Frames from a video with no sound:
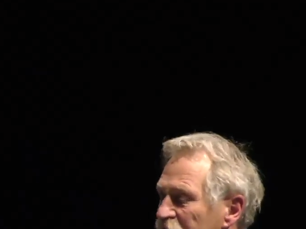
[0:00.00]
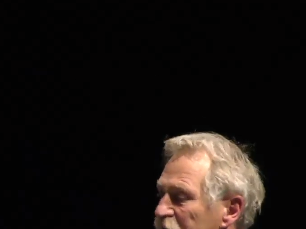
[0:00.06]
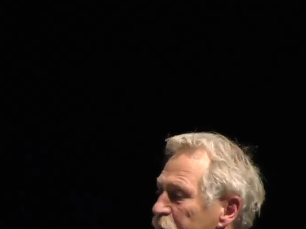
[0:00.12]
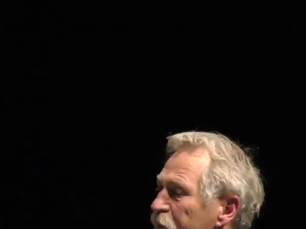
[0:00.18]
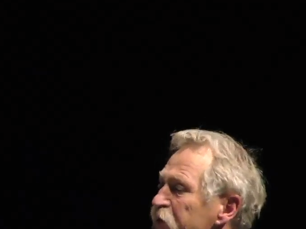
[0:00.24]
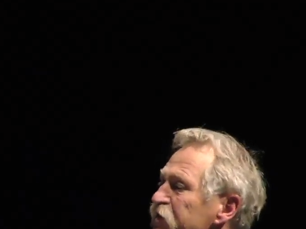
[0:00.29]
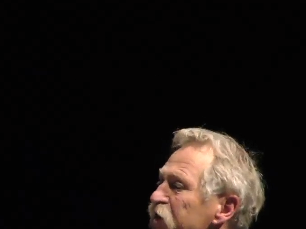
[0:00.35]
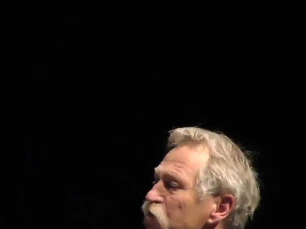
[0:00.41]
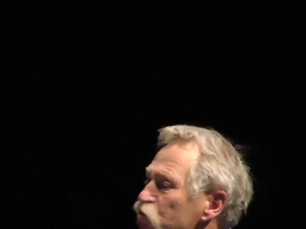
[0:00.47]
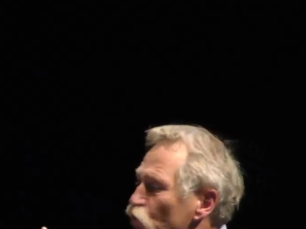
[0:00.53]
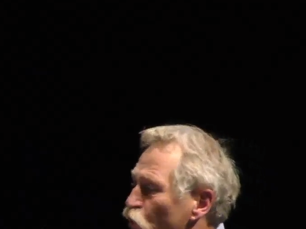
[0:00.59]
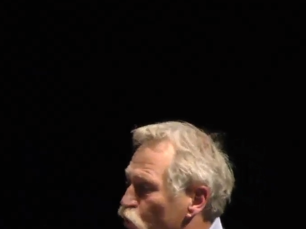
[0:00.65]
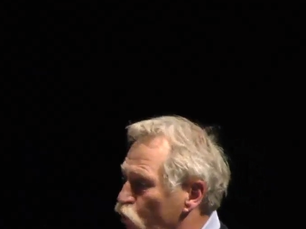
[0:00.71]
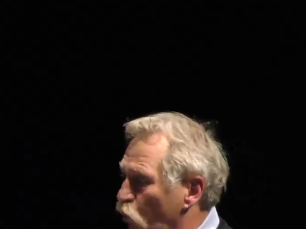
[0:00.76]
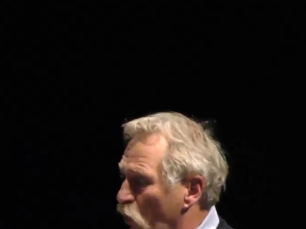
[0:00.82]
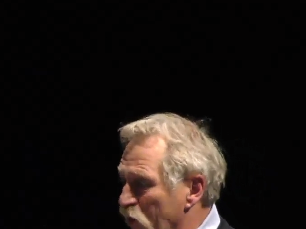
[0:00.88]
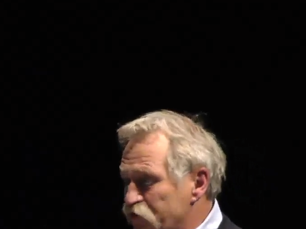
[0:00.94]
That's the first
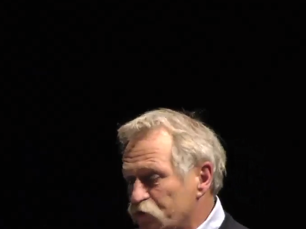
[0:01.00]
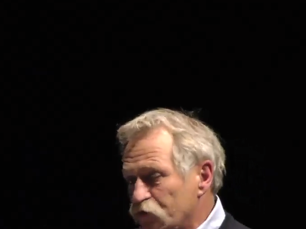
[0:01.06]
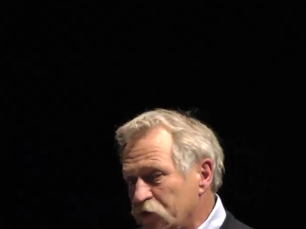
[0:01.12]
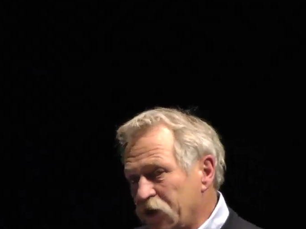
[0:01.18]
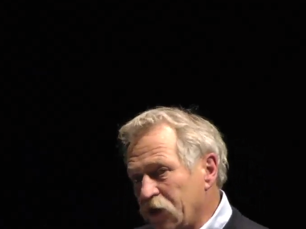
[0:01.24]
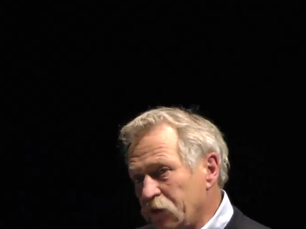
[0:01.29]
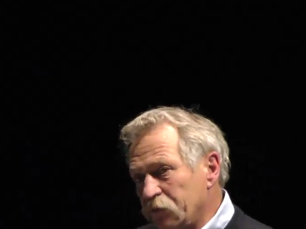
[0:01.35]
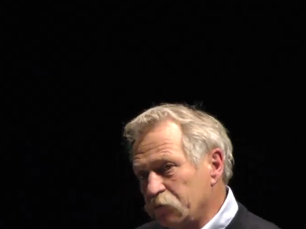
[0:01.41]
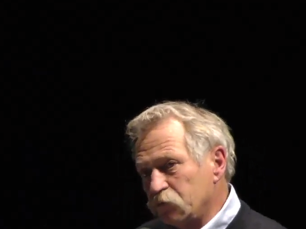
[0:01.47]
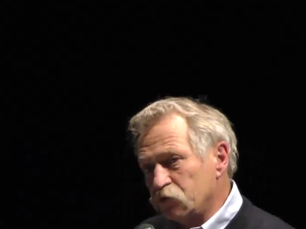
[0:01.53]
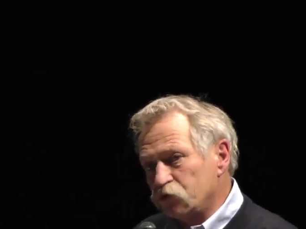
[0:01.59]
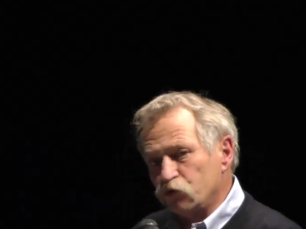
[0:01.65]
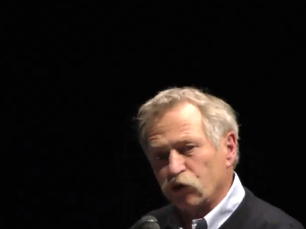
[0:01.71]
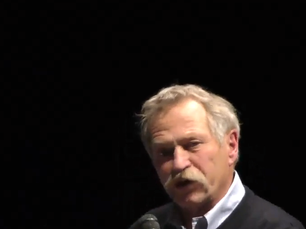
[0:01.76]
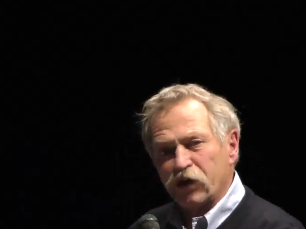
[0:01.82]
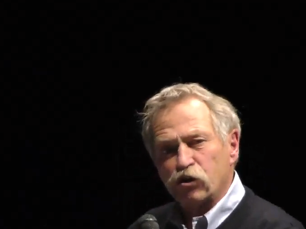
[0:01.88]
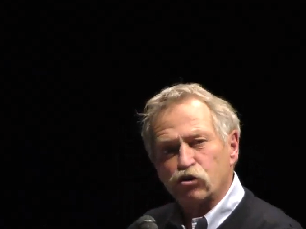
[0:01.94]
thing.
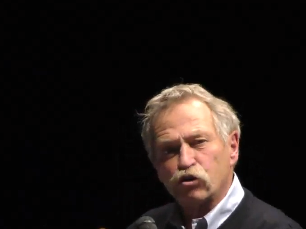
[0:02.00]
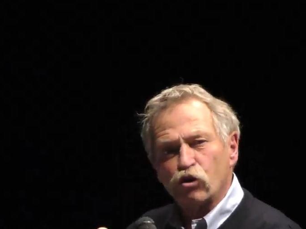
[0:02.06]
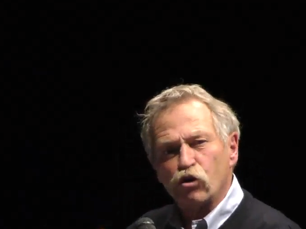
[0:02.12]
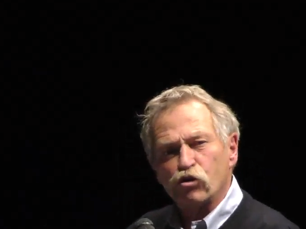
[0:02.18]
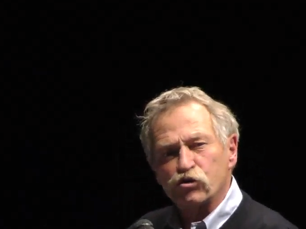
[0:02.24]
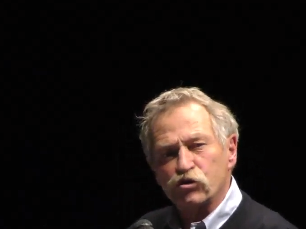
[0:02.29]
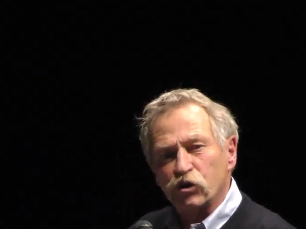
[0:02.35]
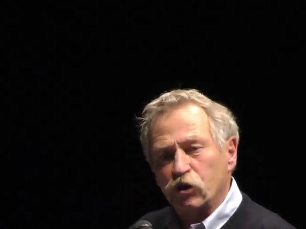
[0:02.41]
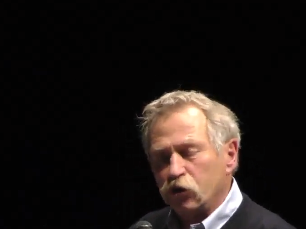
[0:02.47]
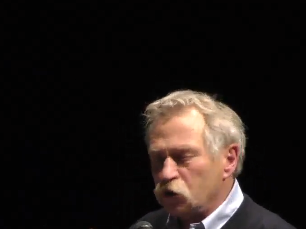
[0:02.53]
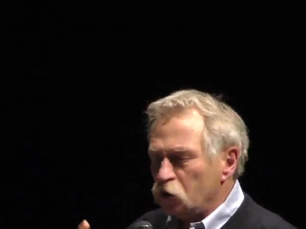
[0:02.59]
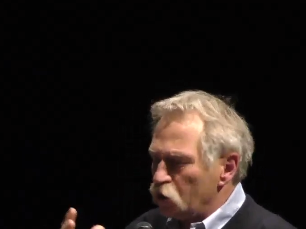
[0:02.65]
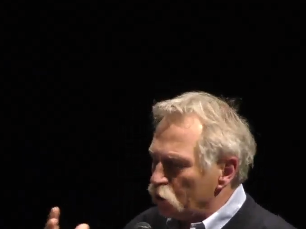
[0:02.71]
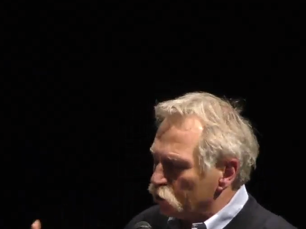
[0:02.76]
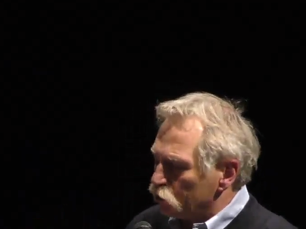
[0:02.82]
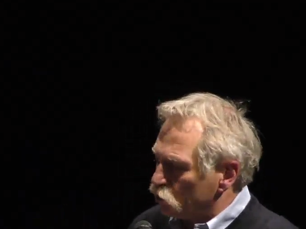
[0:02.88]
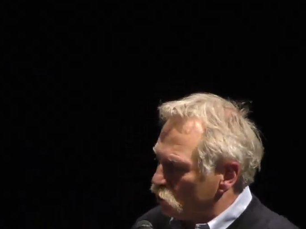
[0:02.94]
On what
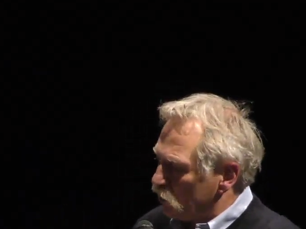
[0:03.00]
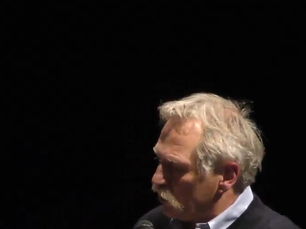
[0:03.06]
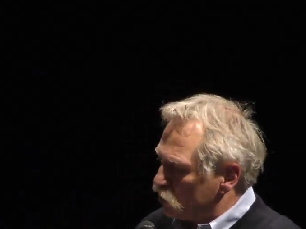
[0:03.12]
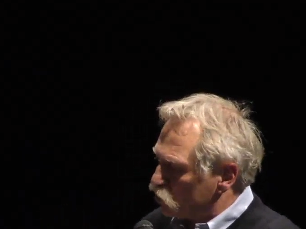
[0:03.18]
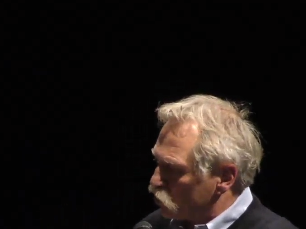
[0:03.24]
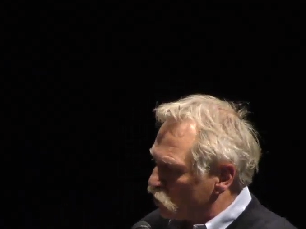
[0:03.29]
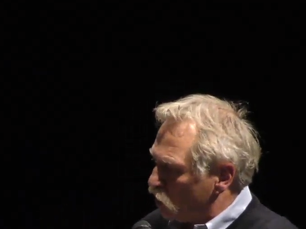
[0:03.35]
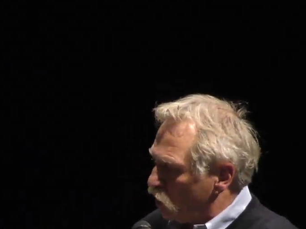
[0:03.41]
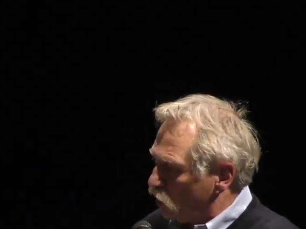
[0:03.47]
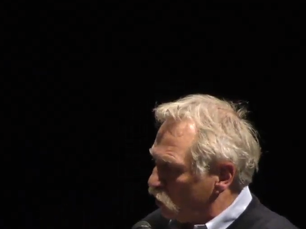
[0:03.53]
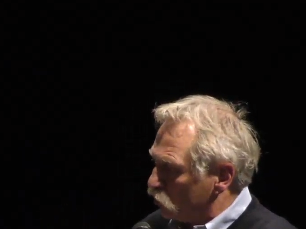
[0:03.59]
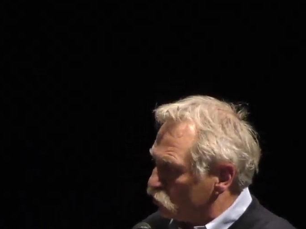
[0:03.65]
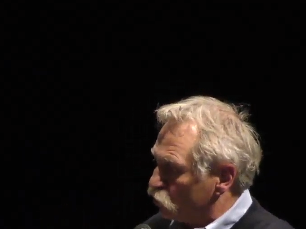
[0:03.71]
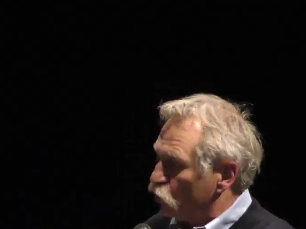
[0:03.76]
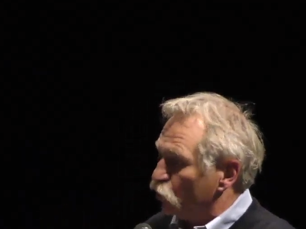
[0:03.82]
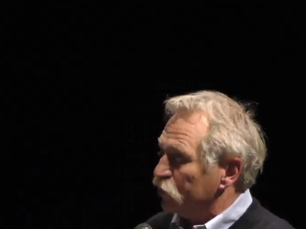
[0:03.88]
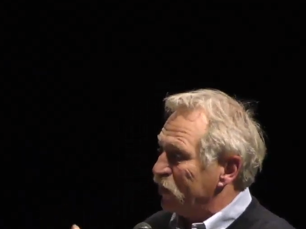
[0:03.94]
is
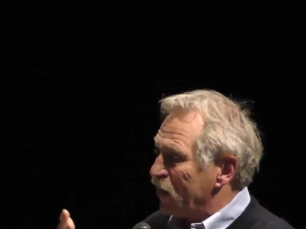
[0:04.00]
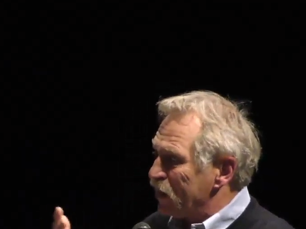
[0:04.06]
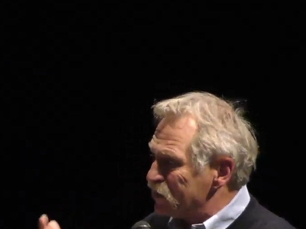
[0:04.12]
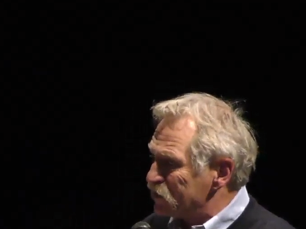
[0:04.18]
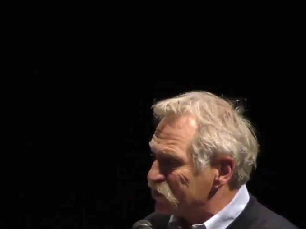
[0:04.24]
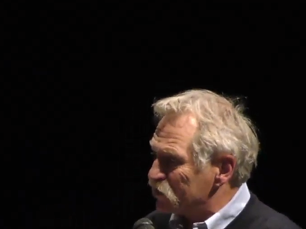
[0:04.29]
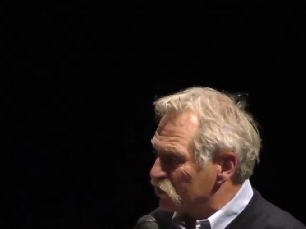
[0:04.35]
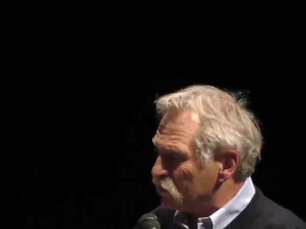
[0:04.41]
based this link?